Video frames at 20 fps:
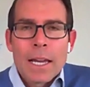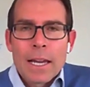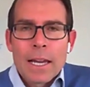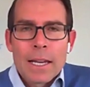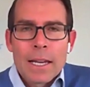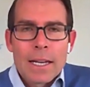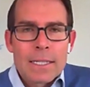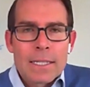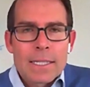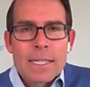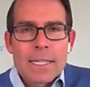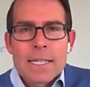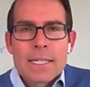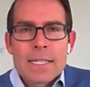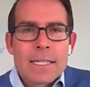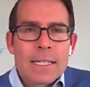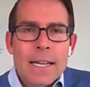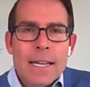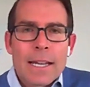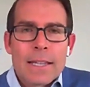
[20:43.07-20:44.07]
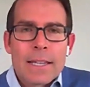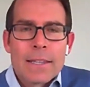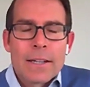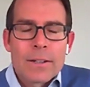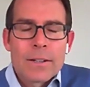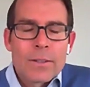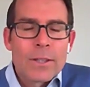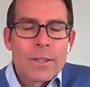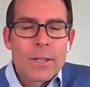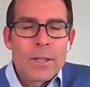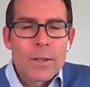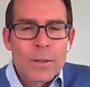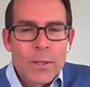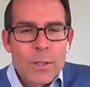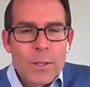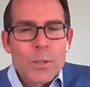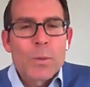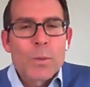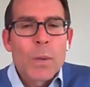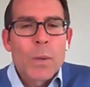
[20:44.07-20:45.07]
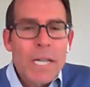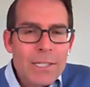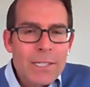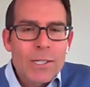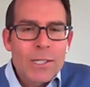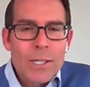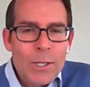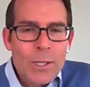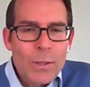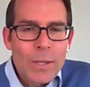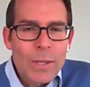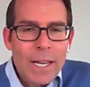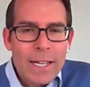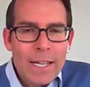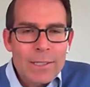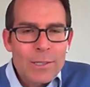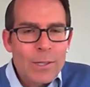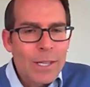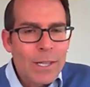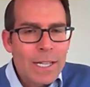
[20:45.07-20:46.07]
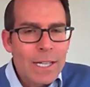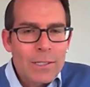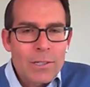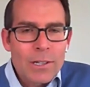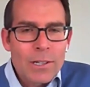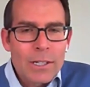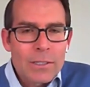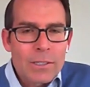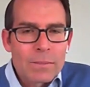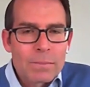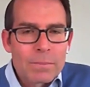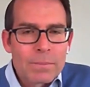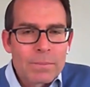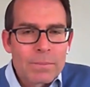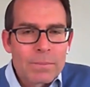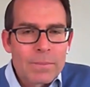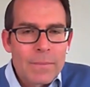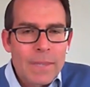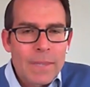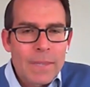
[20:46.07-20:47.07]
And as he said, there's ways to do that. So that's awesome.